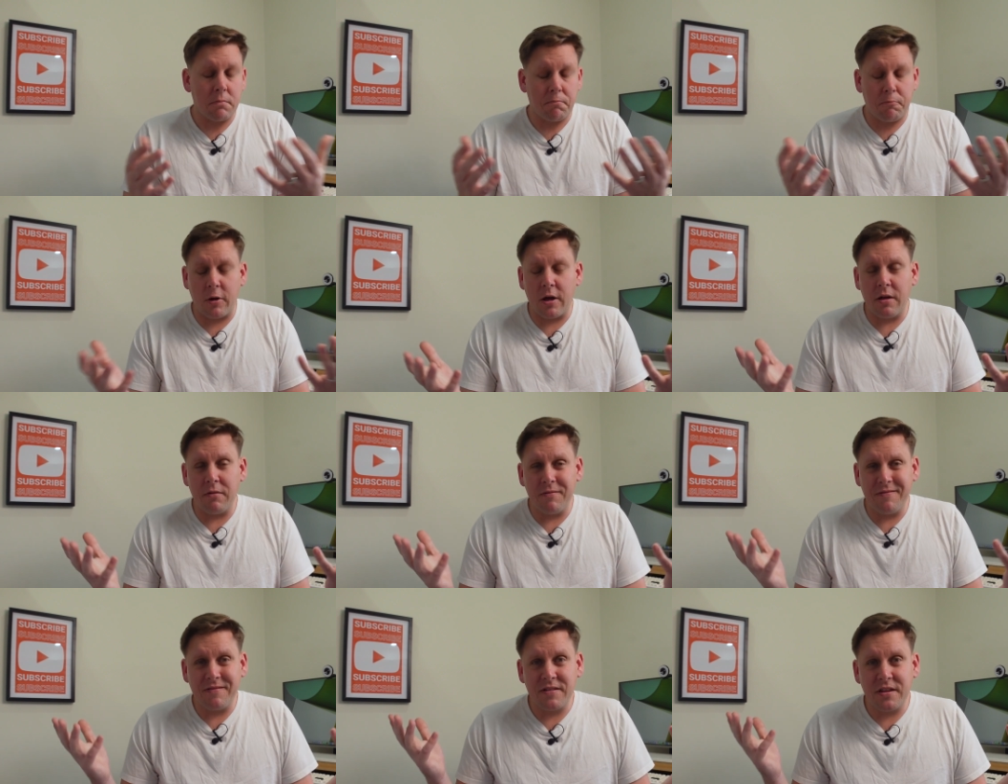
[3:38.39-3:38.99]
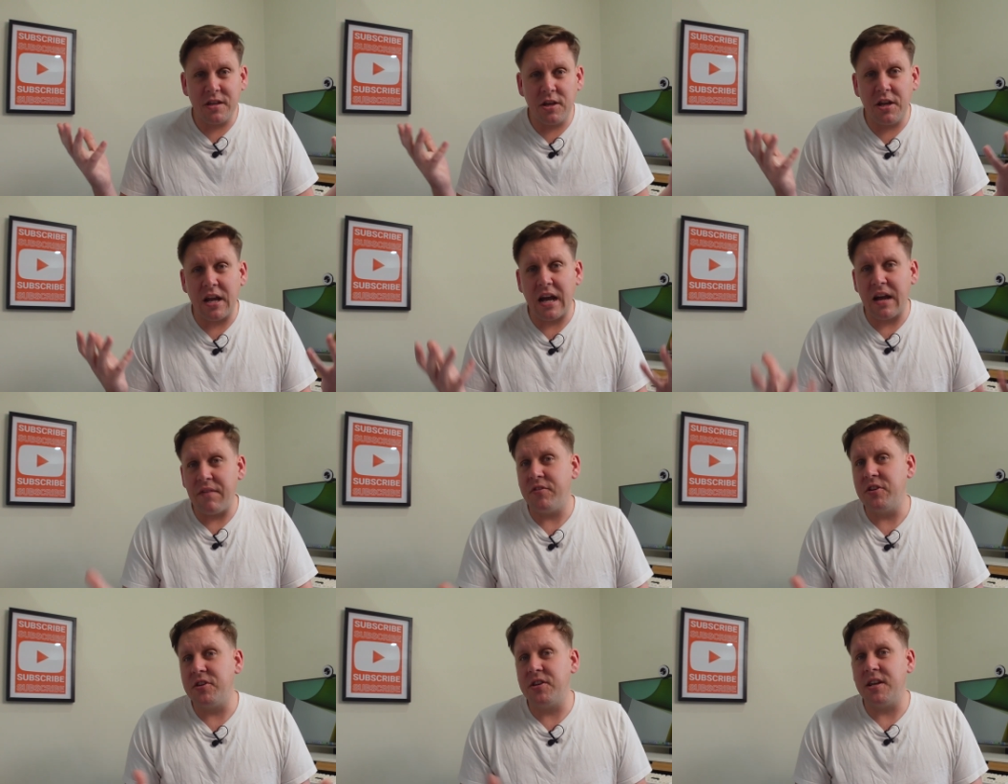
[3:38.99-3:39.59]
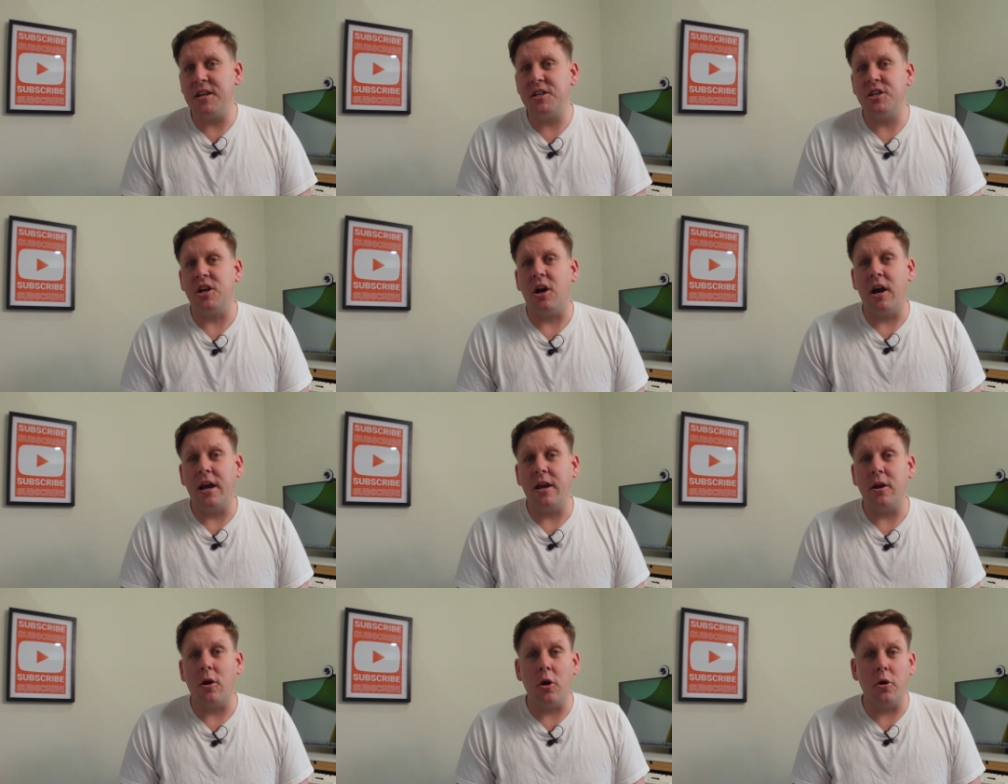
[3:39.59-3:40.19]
well, you'd have the DJI